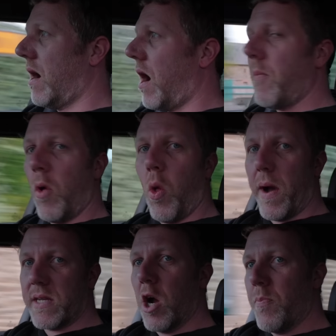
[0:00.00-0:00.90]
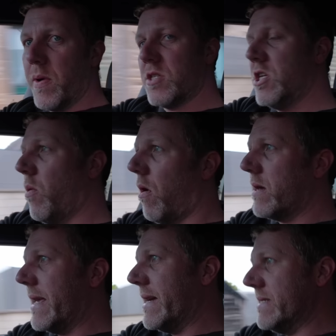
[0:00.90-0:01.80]
I'm always open to new
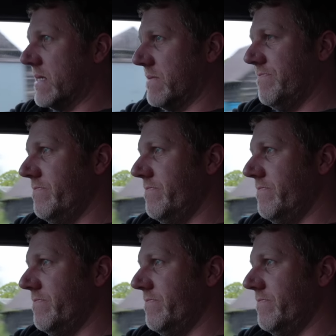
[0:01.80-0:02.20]
ideas.